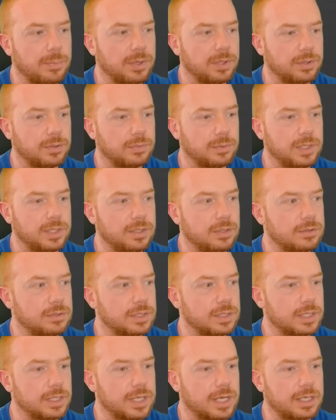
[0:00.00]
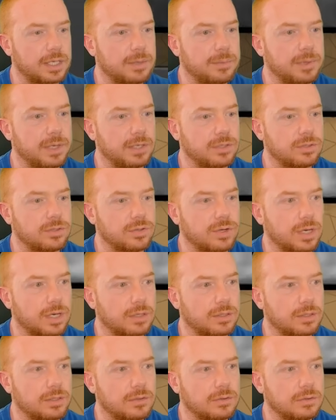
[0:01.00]
Put three dudes in the deck. Give me a truck,
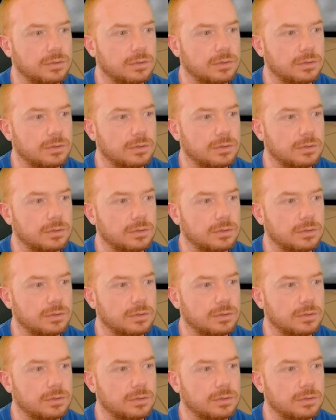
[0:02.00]
though.